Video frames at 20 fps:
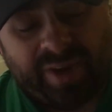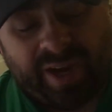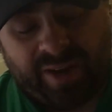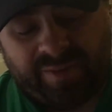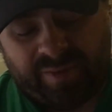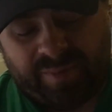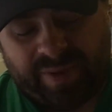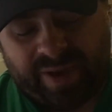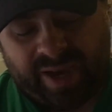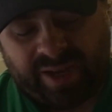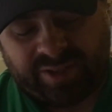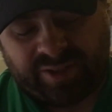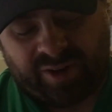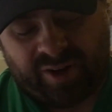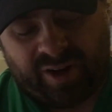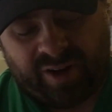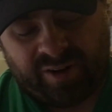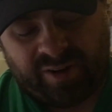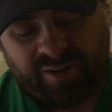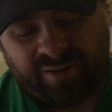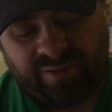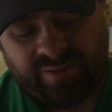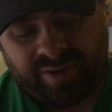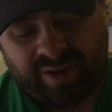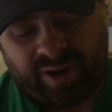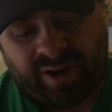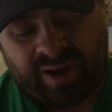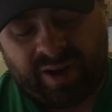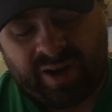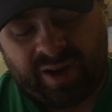kind of a badge of honor.
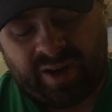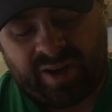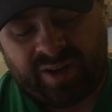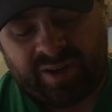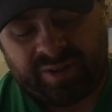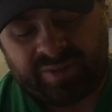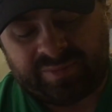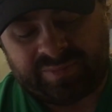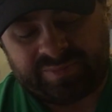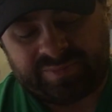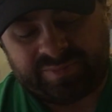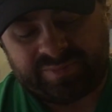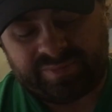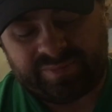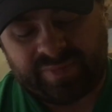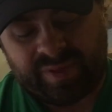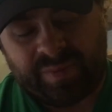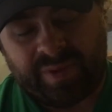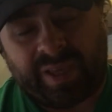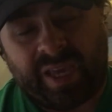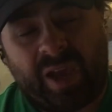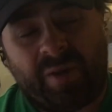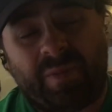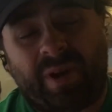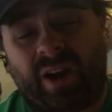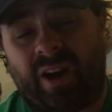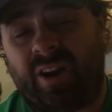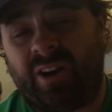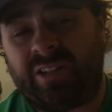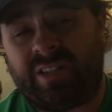Um, it became
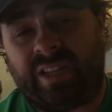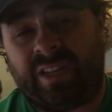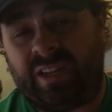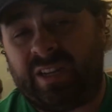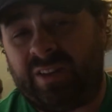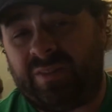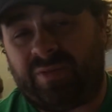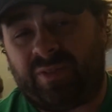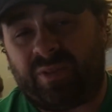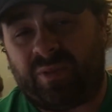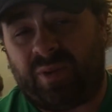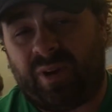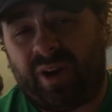our identity for a